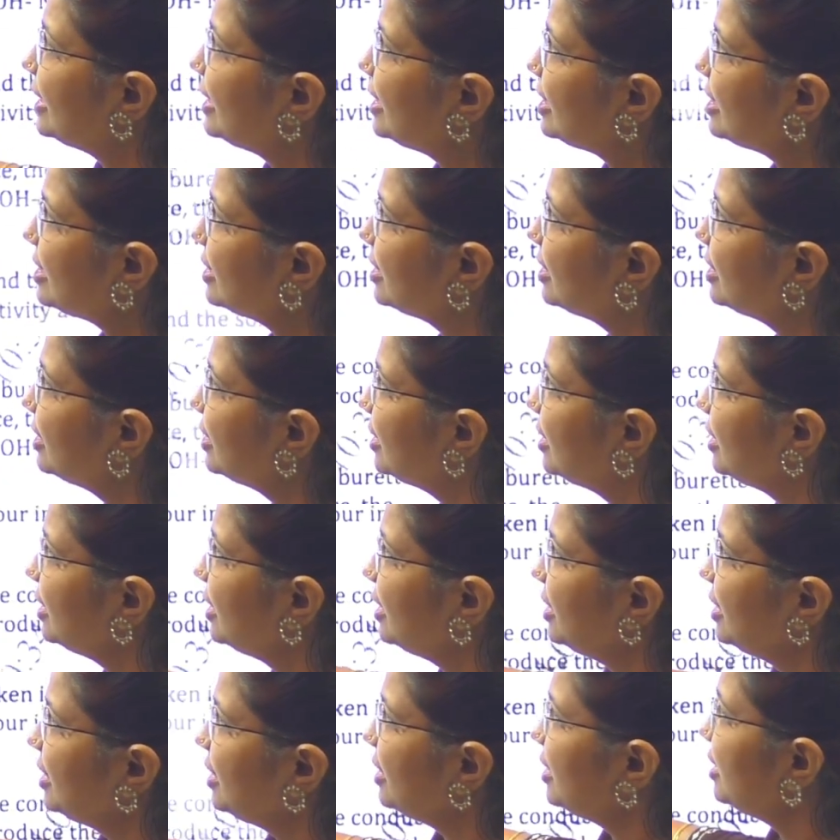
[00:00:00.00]
is
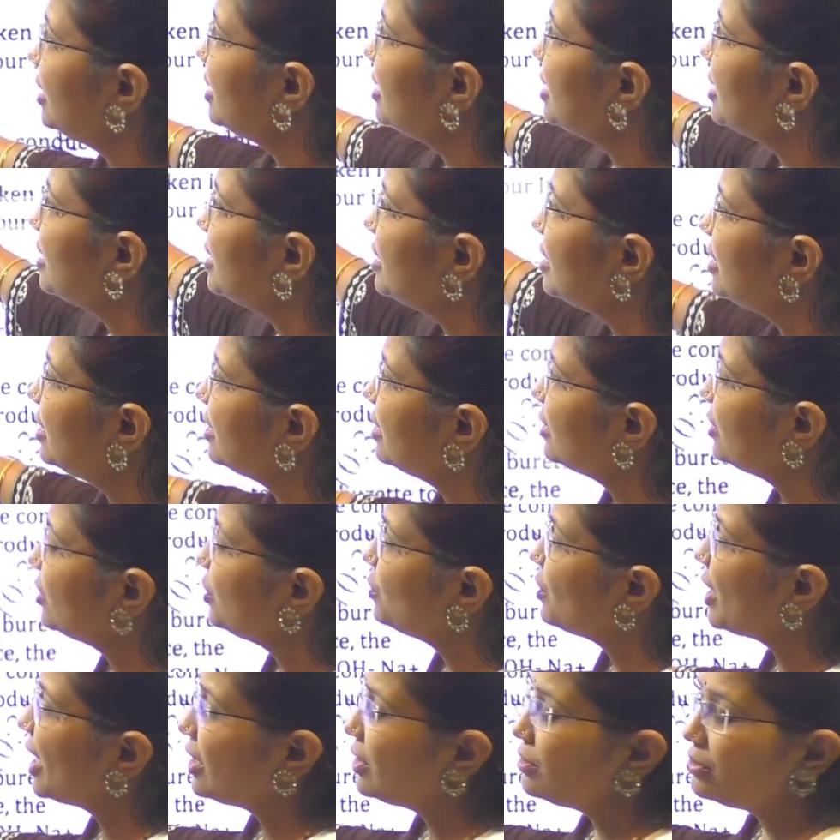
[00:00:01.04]

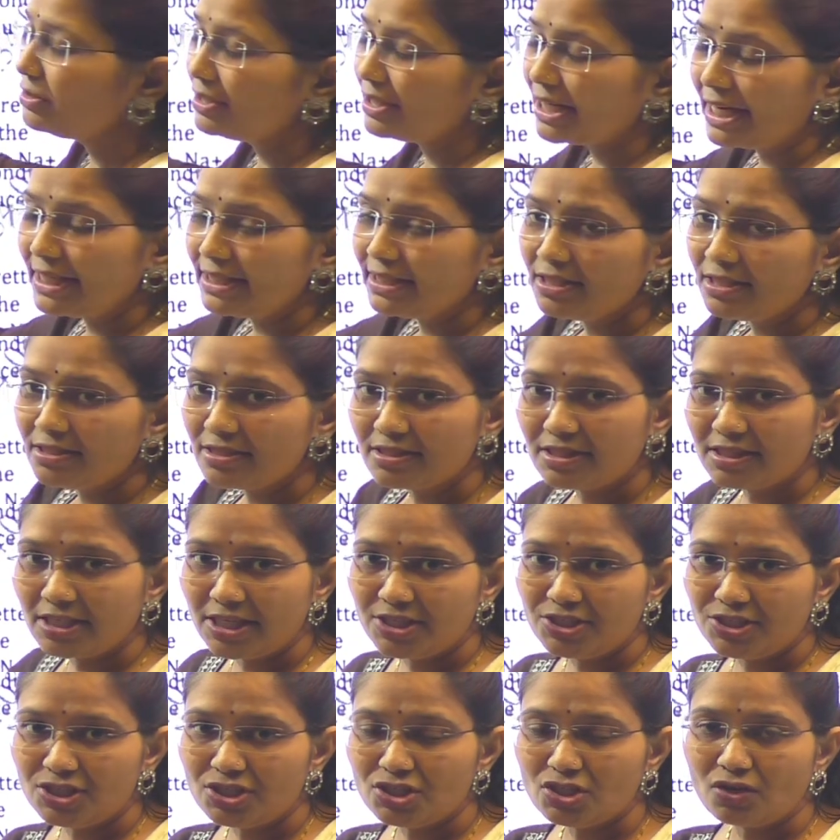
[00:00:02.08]
you have to write the
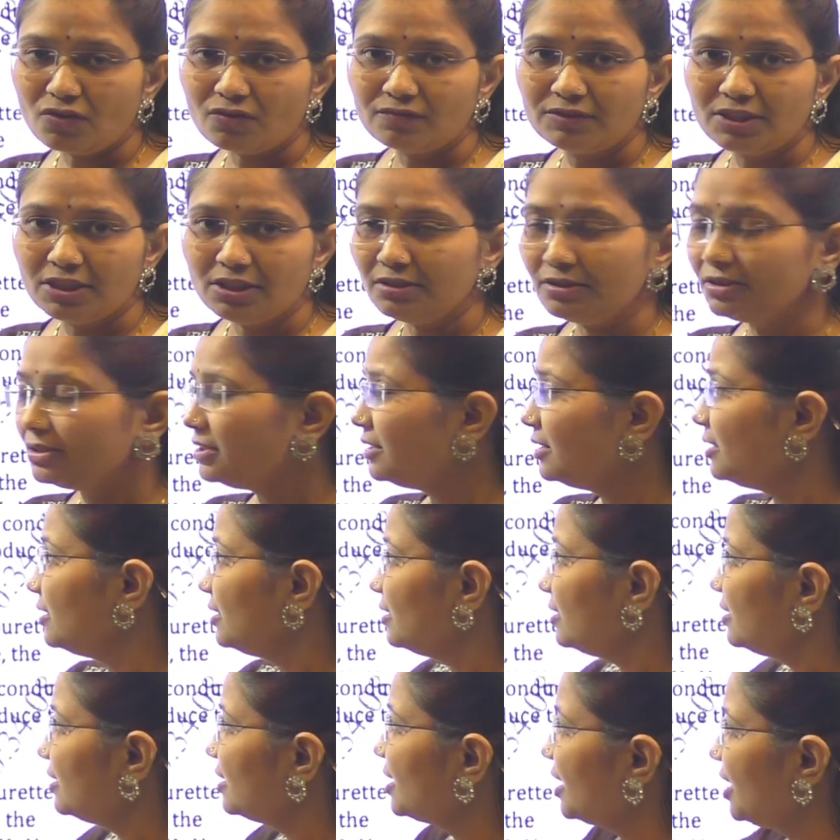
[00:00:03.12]
stages of the
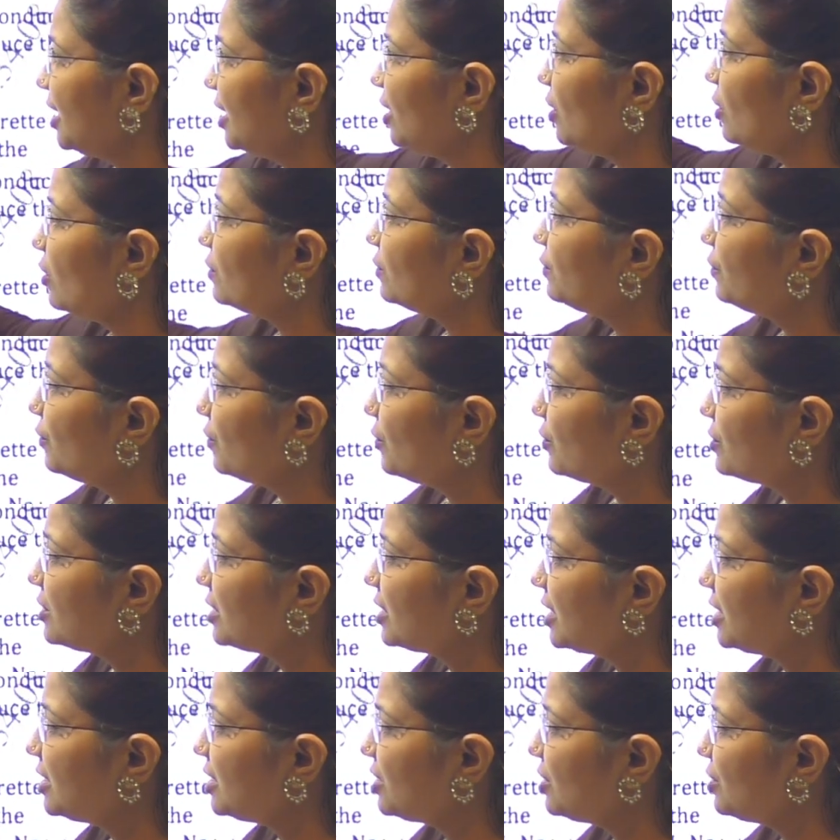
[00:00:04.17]
3 or 4
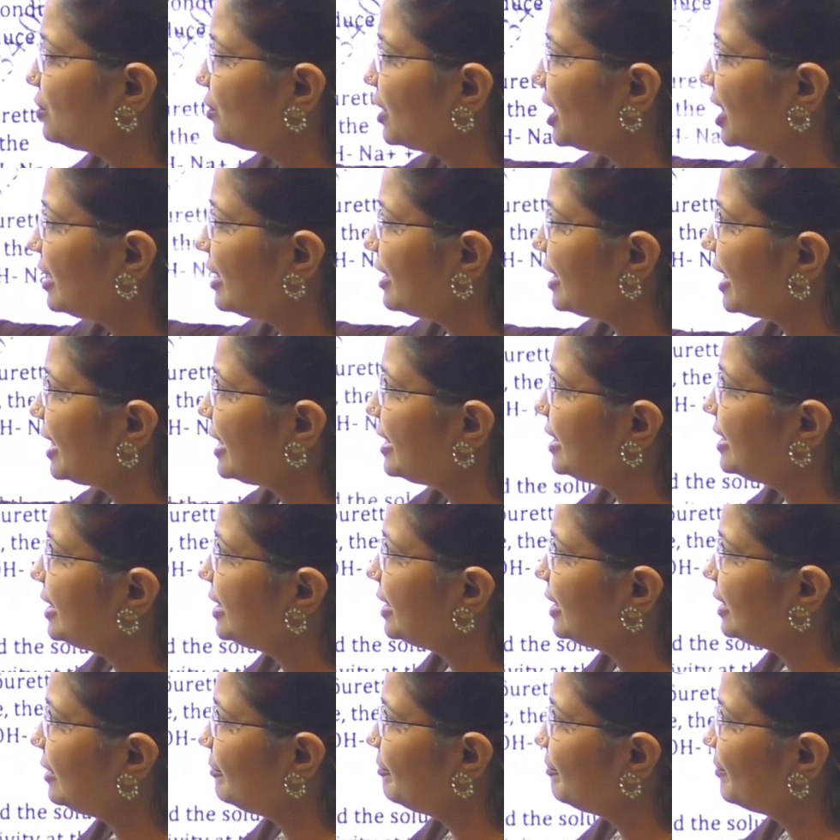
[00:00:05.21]
stages you can write
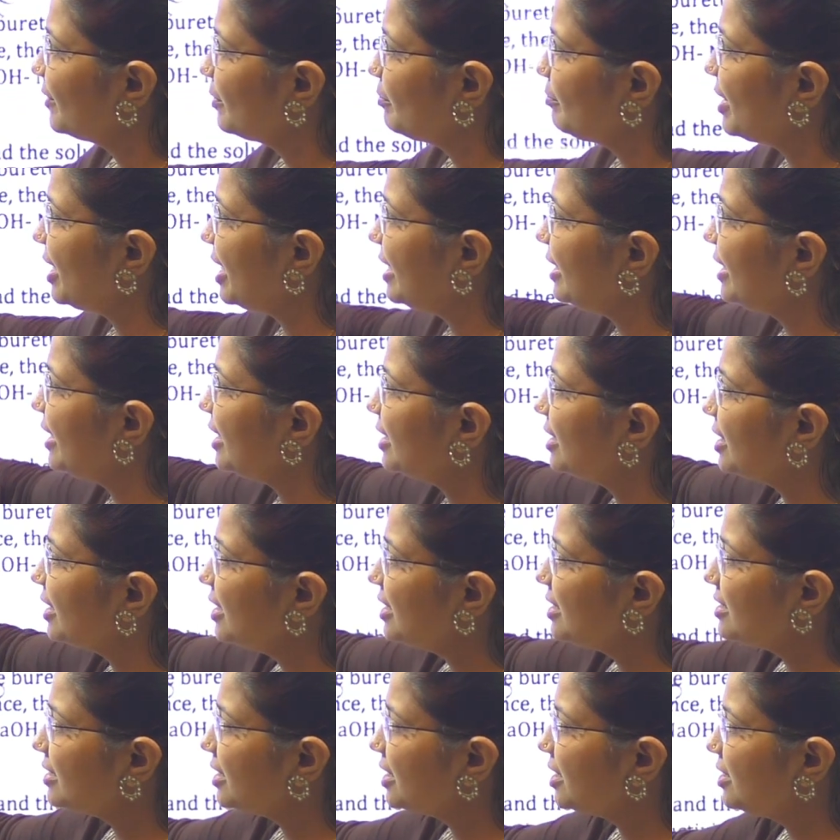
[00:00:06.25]
here. Mainly 3
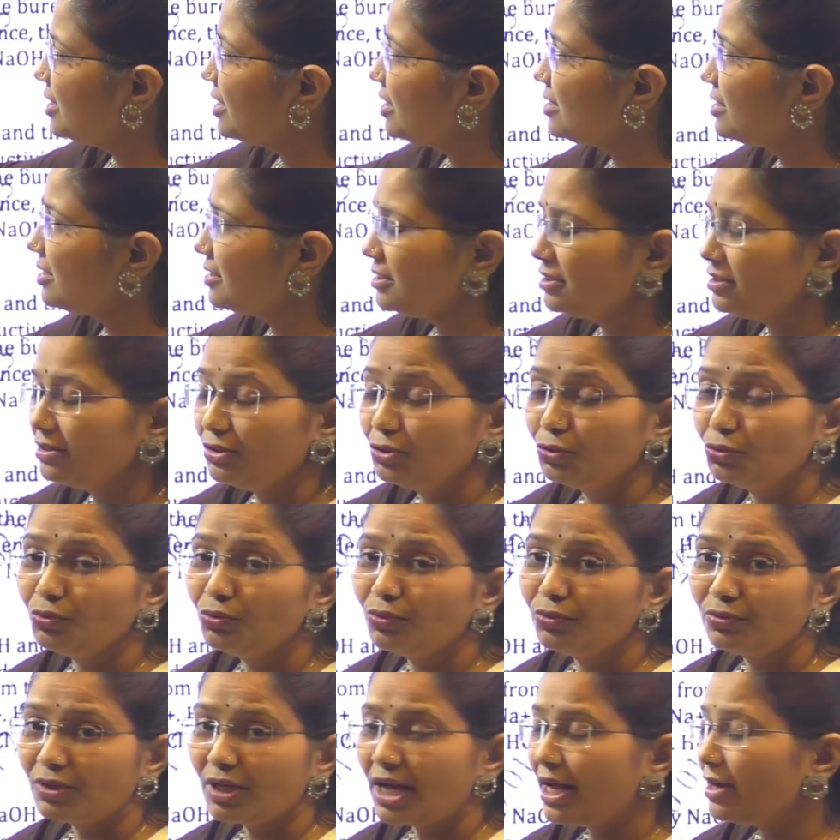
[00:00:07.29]
stages
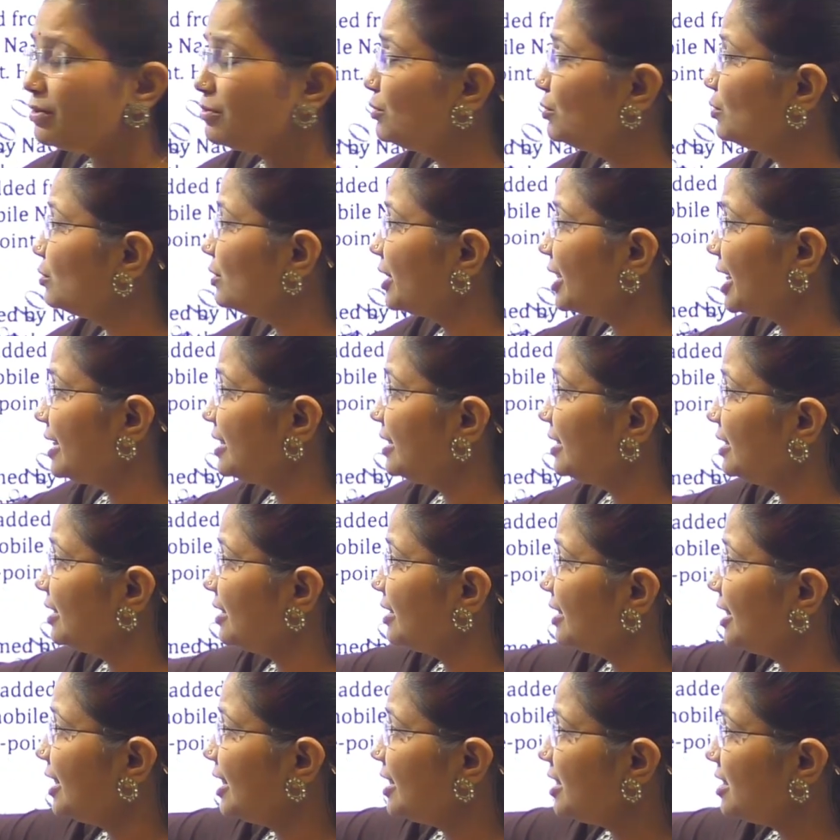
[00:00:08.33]
you have to write here,
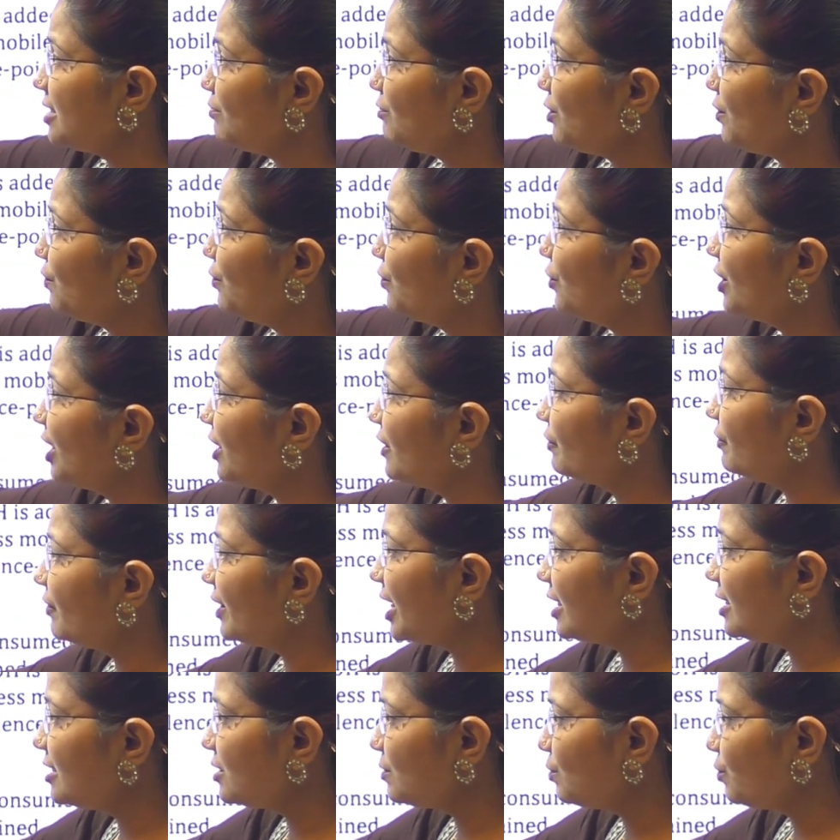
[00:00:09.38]
that is before
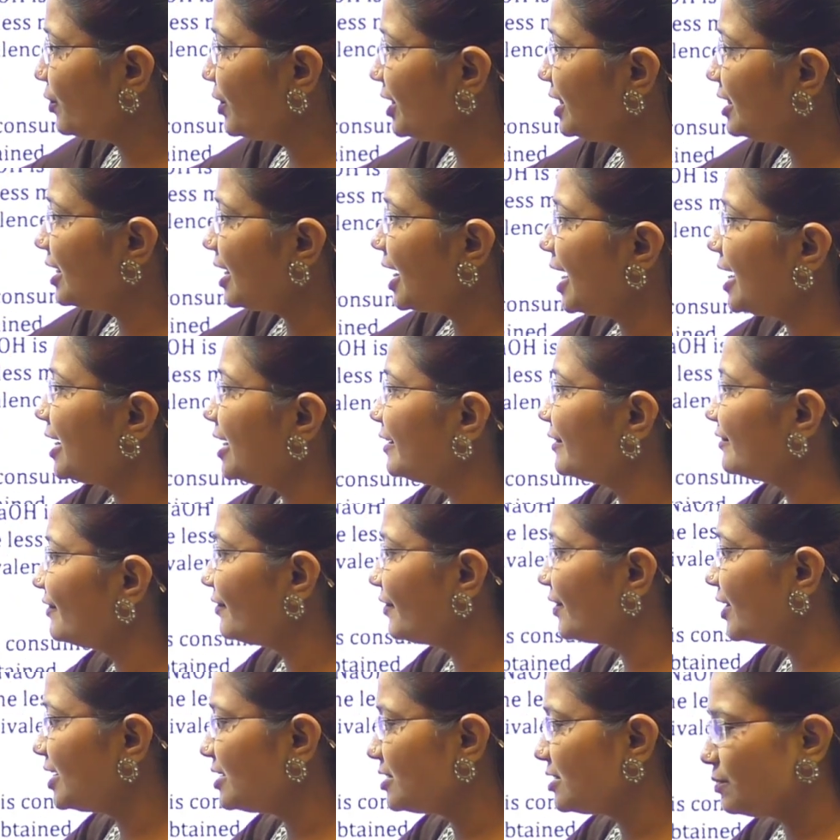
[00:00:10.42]
equivalence point, at
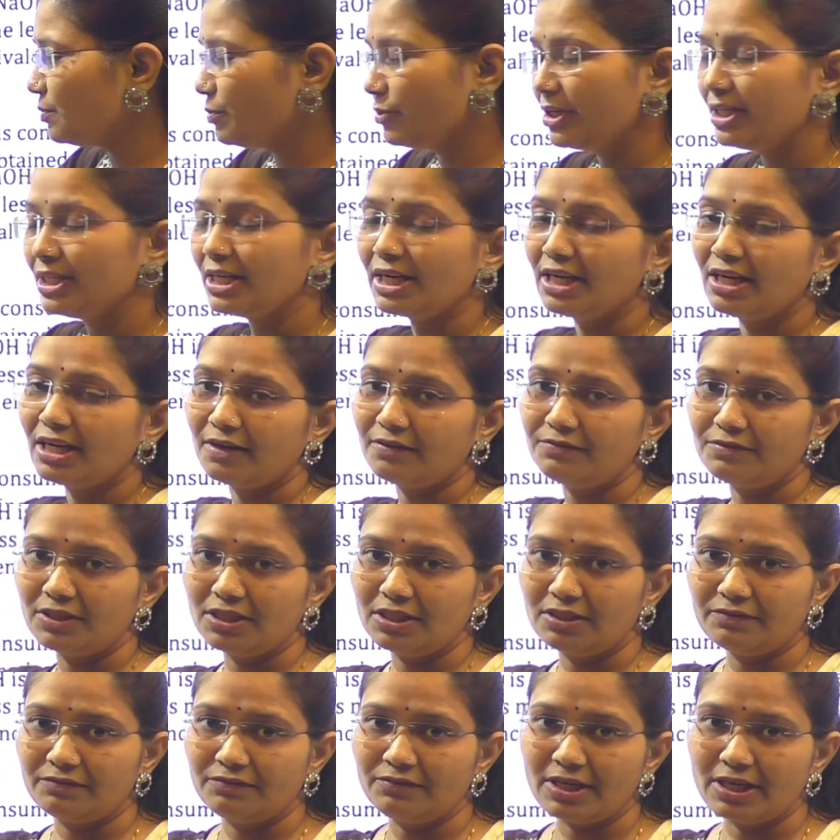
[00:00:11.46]
equivalence point and after
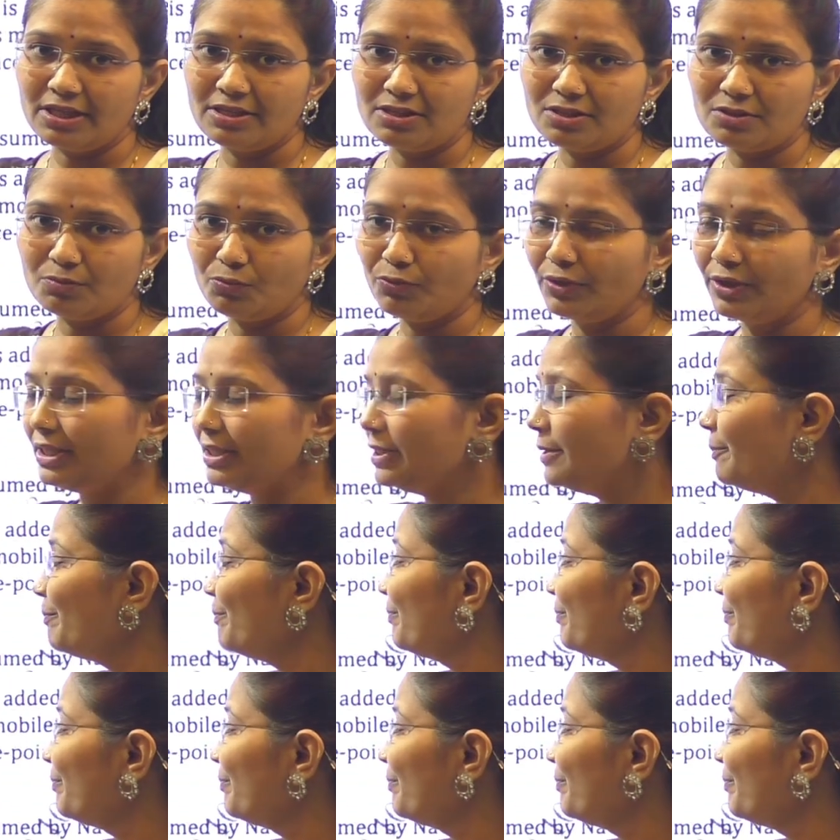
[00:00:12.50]
equivalence point.